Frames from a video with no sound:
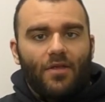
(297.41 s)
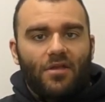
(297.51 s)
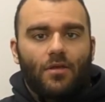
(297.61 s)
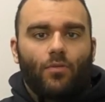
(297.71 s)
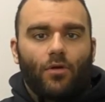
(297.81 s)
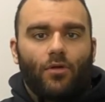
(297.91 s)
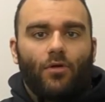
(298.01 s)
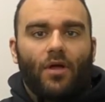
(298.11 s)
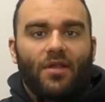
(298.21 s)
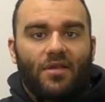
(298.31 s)
This is where
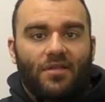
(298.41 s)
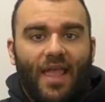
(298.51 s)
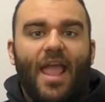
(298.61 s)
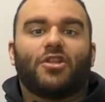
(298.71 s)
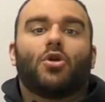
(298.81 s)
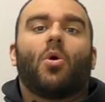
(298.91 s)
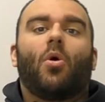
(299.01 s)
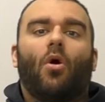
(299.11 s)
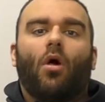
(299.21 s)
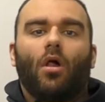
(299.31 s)
they'll stand
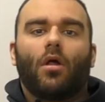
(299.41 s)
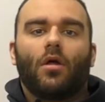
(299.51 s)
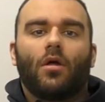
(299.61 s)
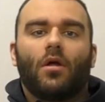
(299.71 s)
tall